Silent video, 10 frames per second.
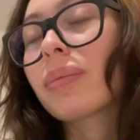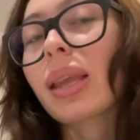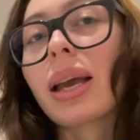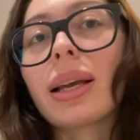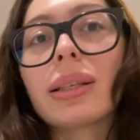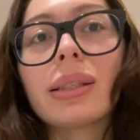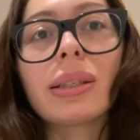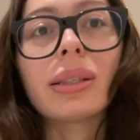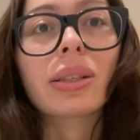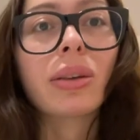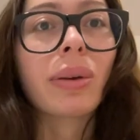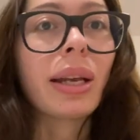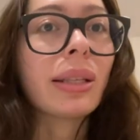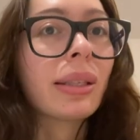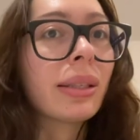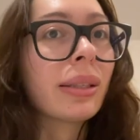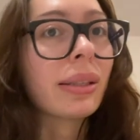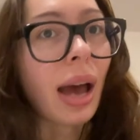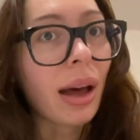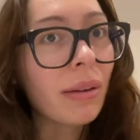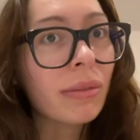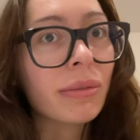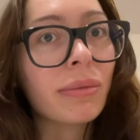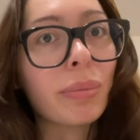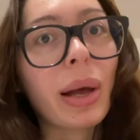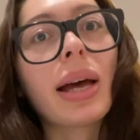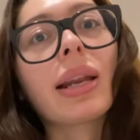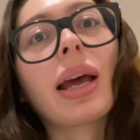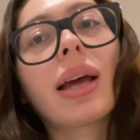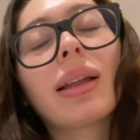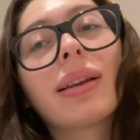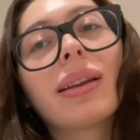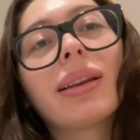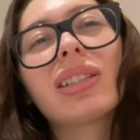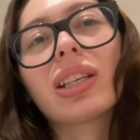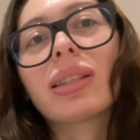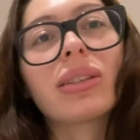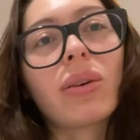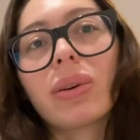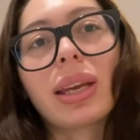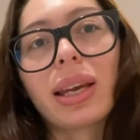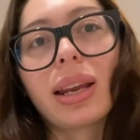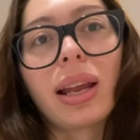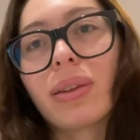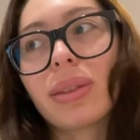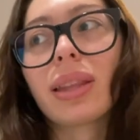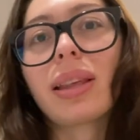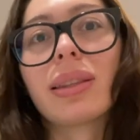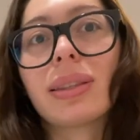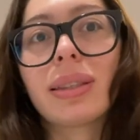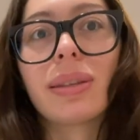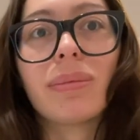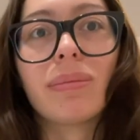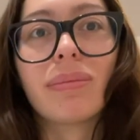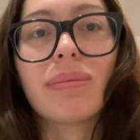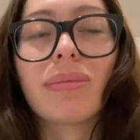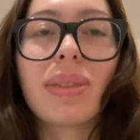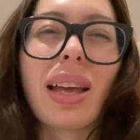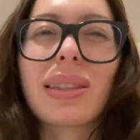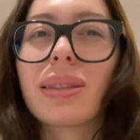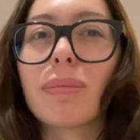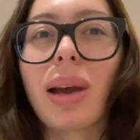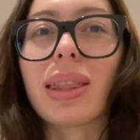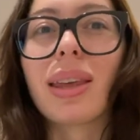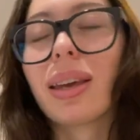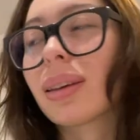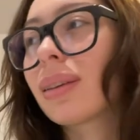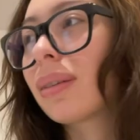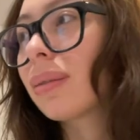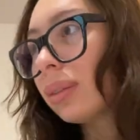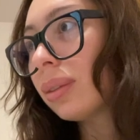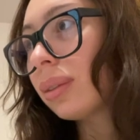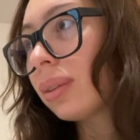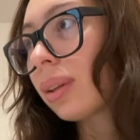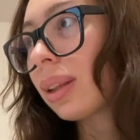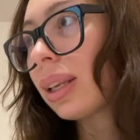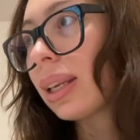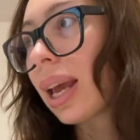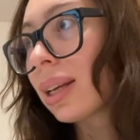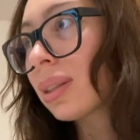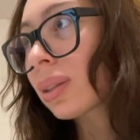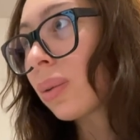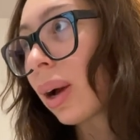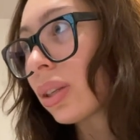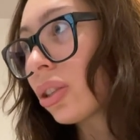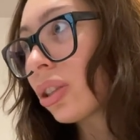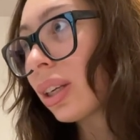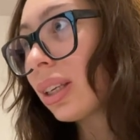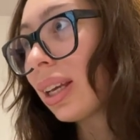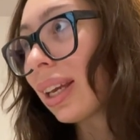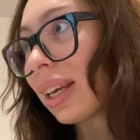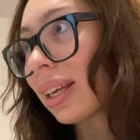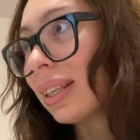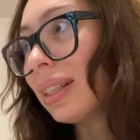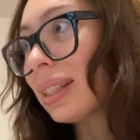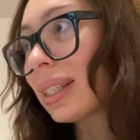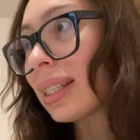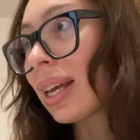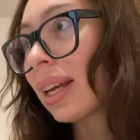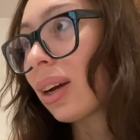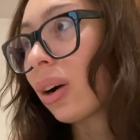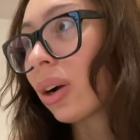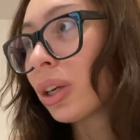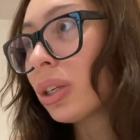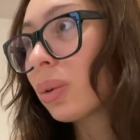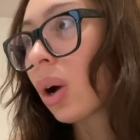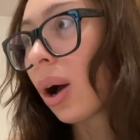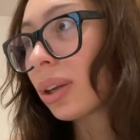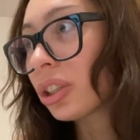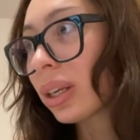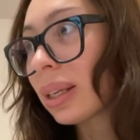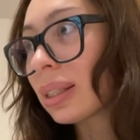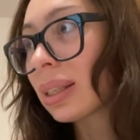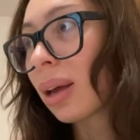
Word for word: and create stuff, but just owning it, I don't think that's, that's my thing. The next question is, are you conscious